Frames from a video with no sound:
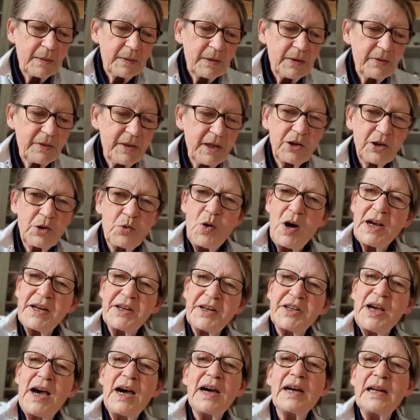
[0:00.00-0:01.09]
they're quite
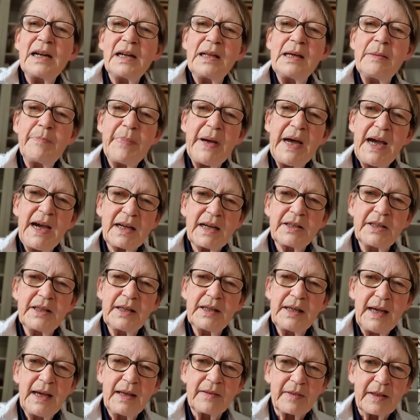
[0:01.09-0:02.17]
tightly packed
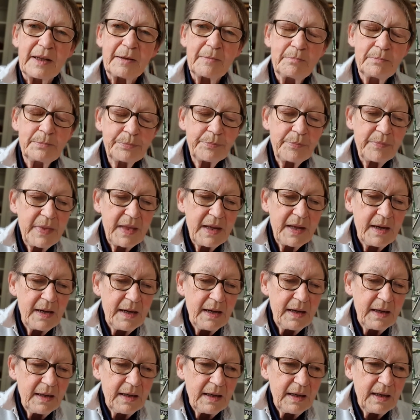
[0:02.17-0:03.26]
together.
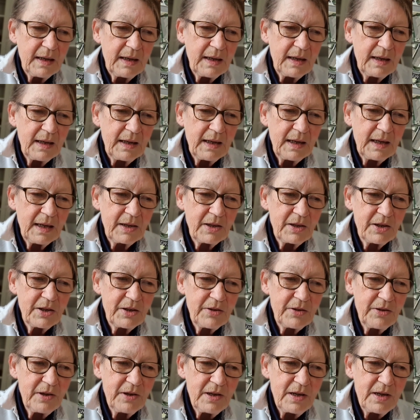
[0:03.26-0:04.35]
And
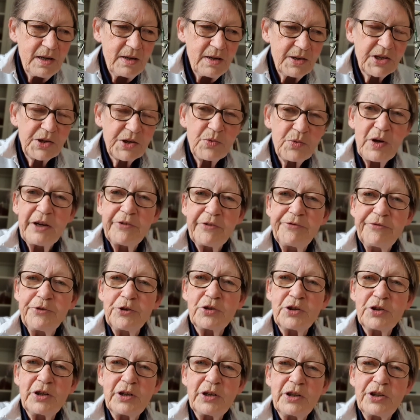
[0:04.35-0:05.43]
the square
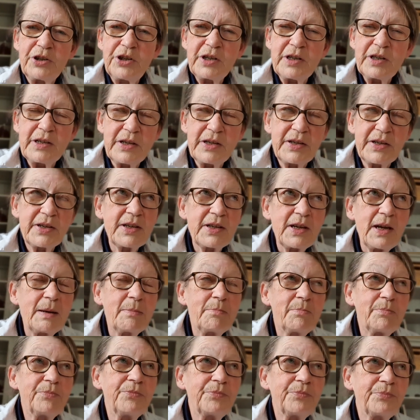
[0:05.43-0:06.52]
footage is
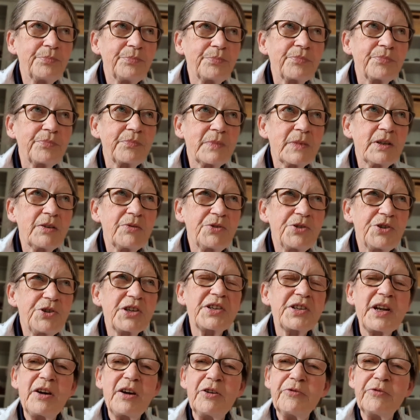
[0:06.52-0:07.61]
some just
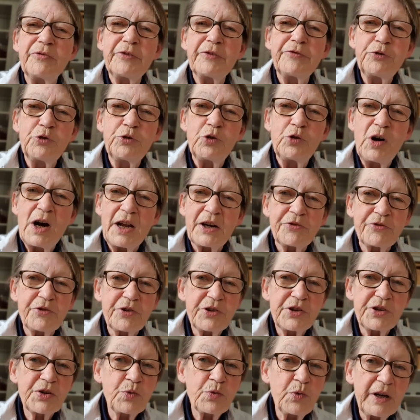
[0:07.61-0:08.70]
over 400
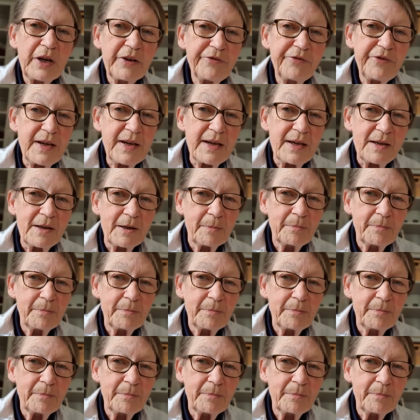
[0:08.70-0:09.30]
square feet,